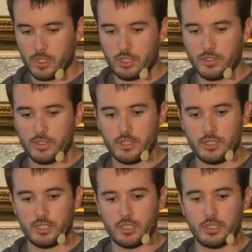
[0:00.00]
Just
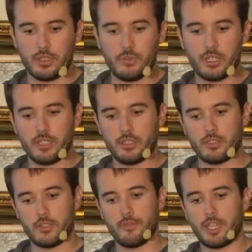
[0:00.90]
a quick
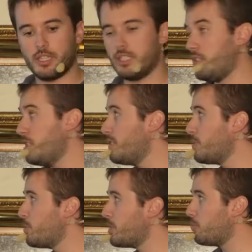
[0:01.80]
note on the fact that this is
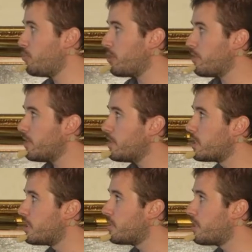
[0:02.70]
a work in progress,
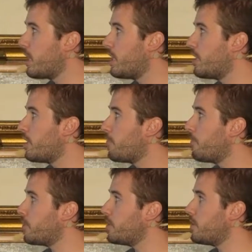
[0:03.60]
and currently I'm
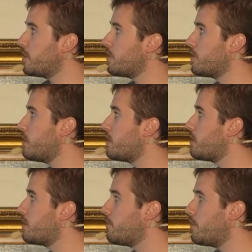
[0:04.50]
focusing on
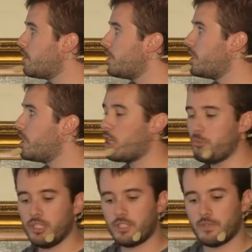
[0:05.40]
the
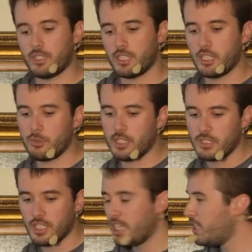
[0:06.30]
RBH find
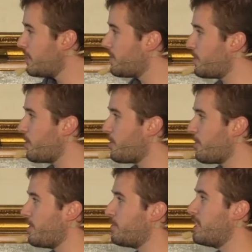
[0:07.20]
command. So all
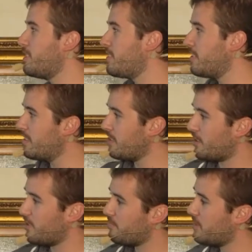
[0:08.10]
of the rest,
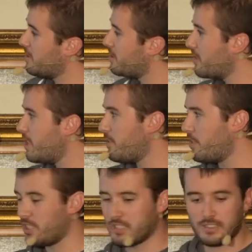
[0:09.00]

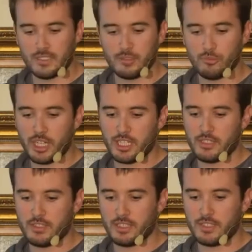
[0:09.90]
everything that's not in bright
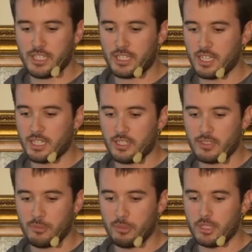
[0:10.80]
color is actually
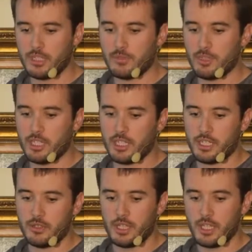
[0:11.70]
not implemented right now.